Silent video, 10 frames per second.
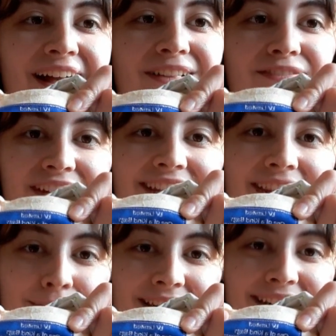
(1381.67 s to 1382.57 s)
LV
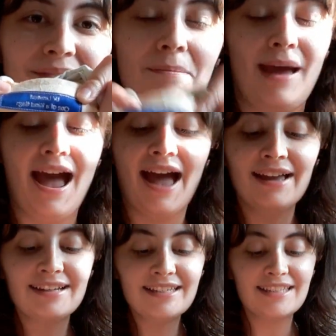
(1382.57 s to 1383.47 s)
Limited
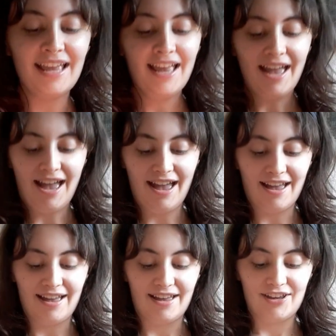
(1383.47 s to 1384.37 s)
Bags.
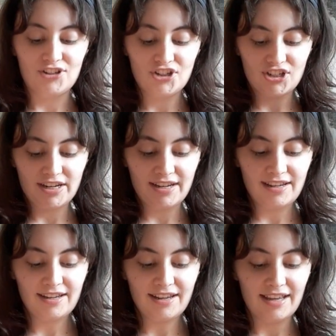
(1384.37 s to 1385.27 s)

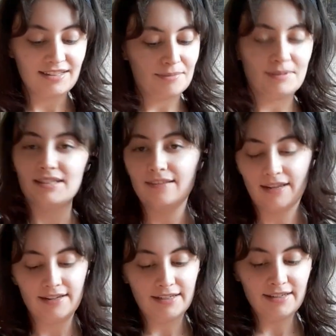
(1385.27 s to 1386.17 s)
She is a busy
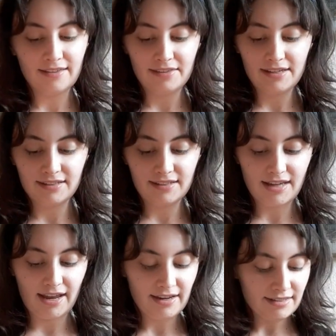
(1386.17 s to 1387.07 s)
lady these
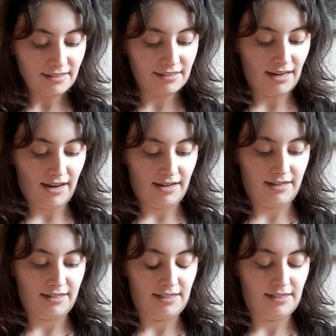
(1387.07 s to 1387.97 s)
days
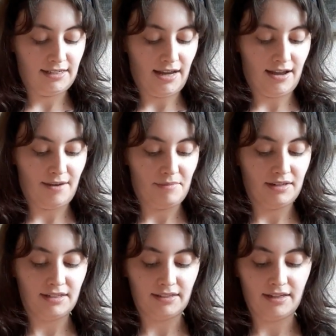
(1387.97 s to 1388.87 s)
and
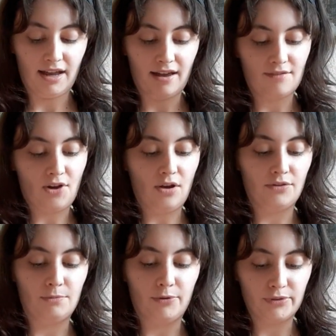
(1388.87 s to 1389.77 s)
doesn't have all
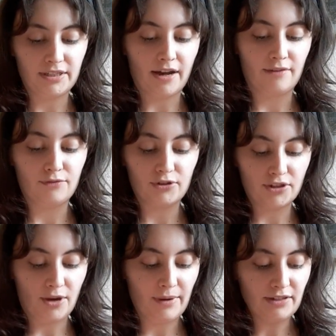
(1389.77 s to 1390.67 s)
the most time for
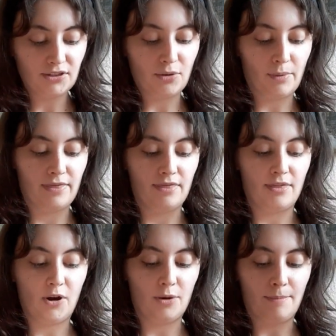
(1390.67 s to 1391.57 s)
sewing. So when
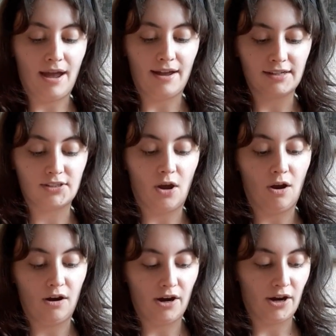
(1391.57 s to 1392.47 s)
her bags
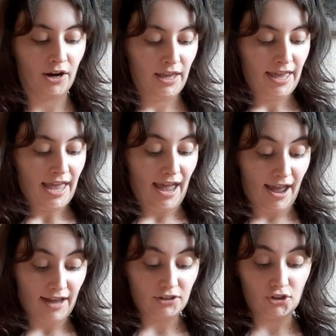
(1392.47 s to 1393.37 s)
are
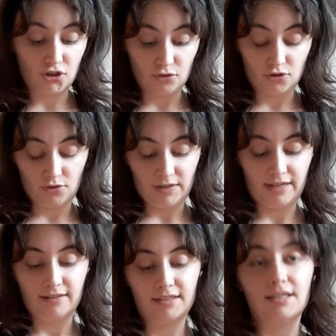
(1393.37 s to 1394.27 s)
at Juju
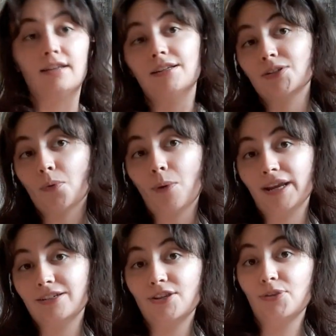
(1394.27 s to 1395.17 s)
Knits, it is
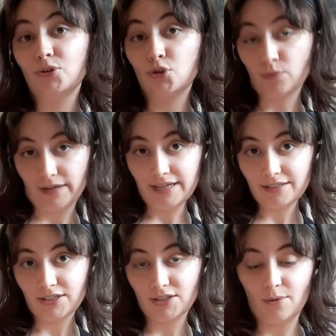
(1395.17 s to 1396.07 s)
quite the treat.
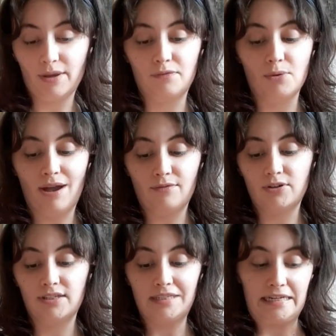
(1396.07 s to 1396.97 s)
So if you
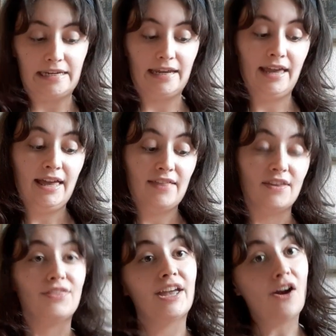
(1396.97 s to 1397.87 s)
ever see
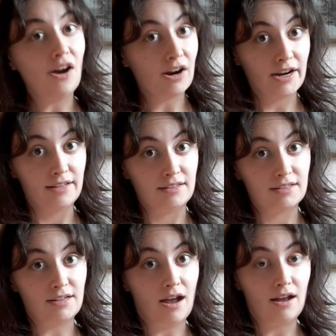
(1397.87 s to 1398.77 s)
that they are in
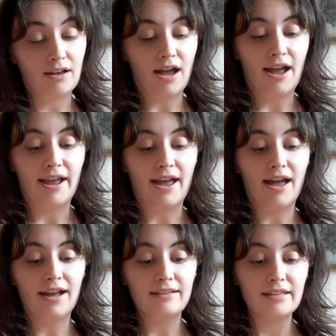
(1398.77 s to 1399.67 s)
stock, I
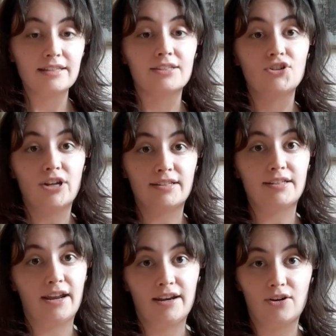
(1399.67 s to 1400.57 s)
highly suggest
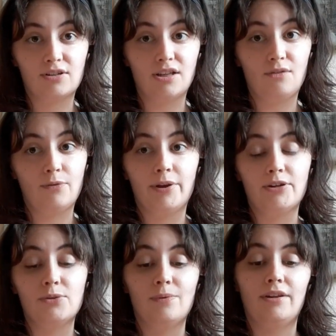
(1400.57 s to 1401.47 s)
getting yourself one.
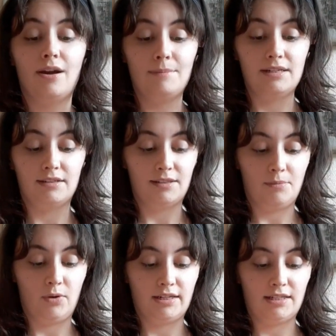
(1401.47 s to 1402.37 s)
You will not be
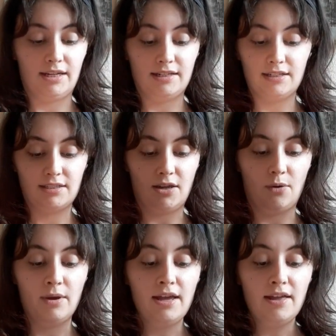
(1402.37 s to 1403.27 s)
disappointed.
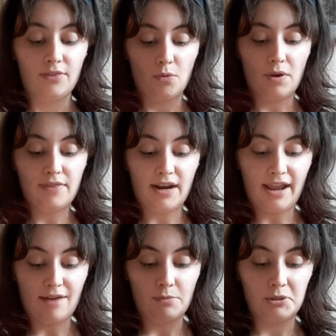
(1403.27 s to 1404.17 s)
So the one that I
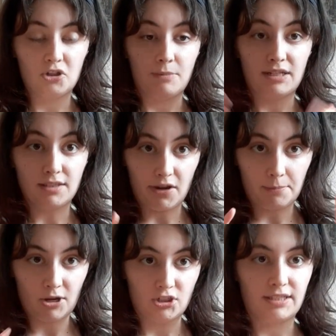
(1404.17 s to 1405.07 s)
have a bunch of my sock
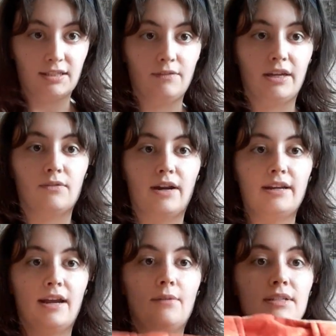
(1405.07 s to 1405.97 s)
projects living in
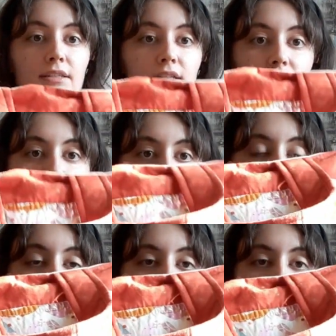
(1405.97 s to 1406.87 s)
right now is this one
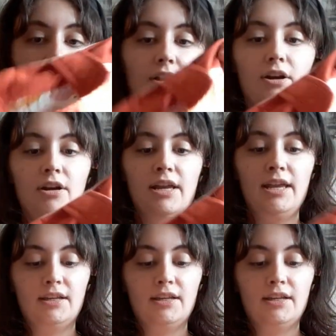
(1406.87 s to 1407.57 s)
from her.